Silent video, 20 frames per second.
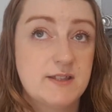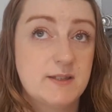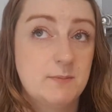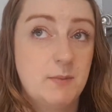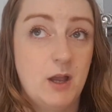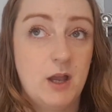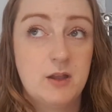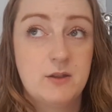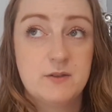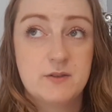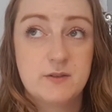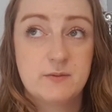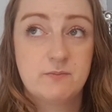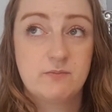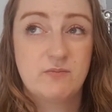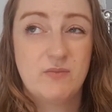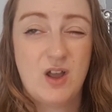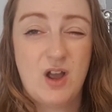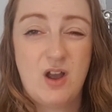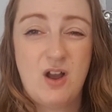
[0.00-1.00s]
suppose,
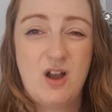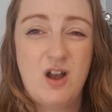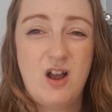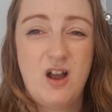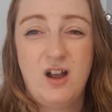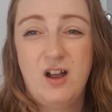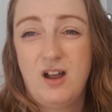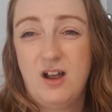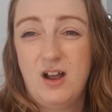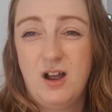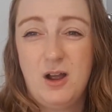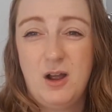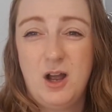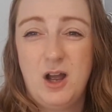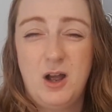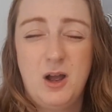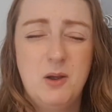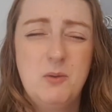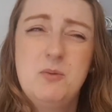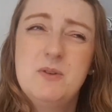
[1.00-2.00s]

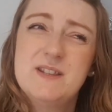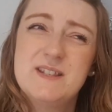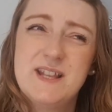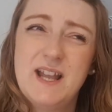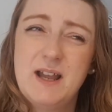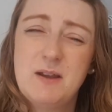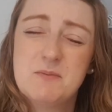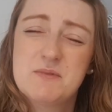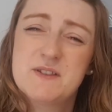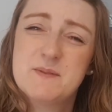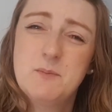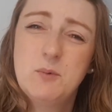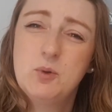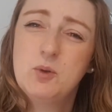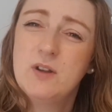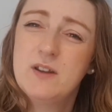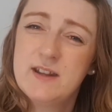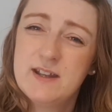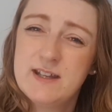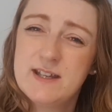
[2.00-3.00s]
I would say I'm
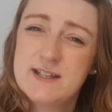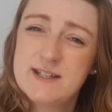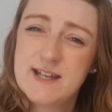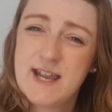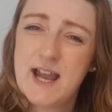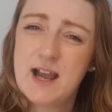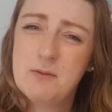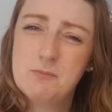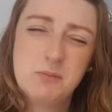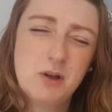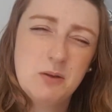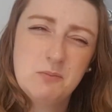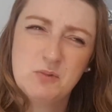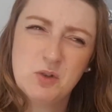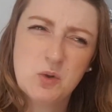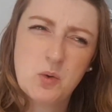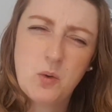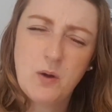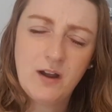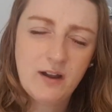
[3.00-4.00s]
smaller than a town, but I'm
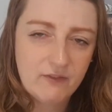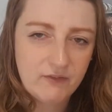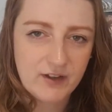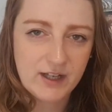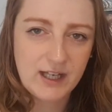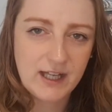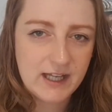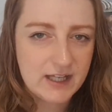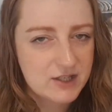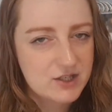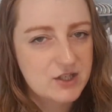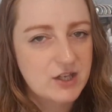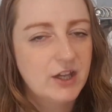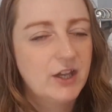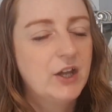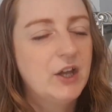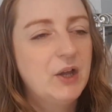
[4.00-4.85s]
not quite a village.